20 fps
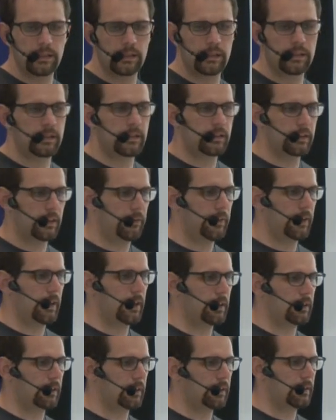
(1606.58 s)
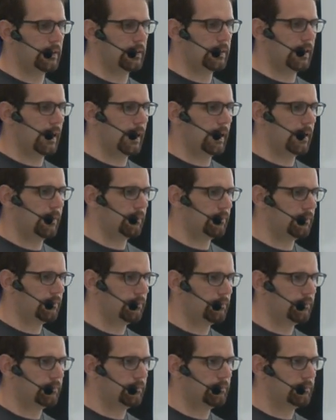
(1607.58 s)
significantly the same,
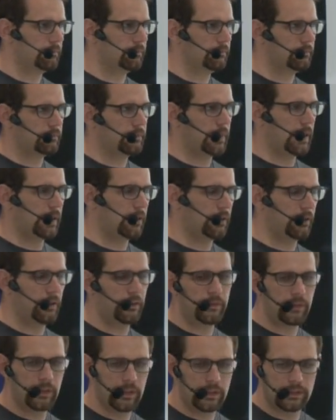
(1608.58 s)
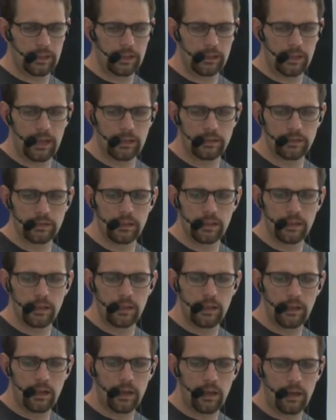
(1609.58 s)
I don't know if you can say that,
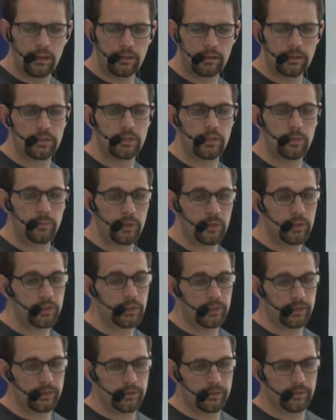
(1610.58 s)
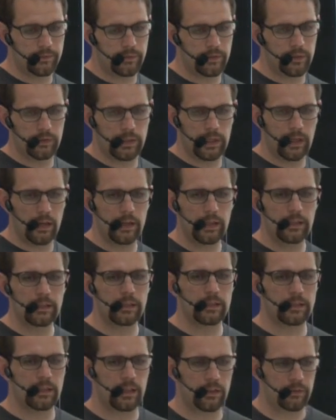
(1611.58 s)
distributions. So they are
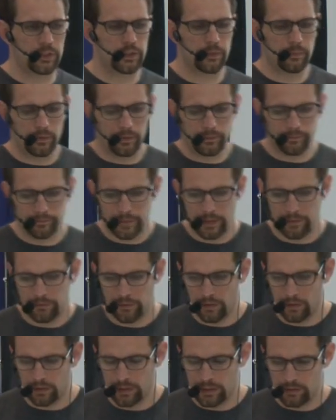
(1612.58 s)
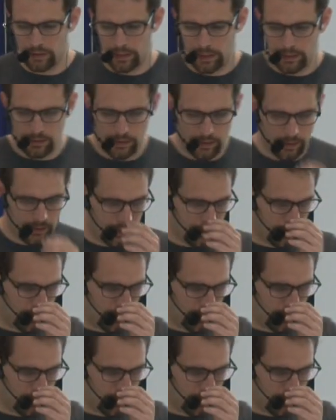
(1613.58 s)
indistinguishable if you only look at the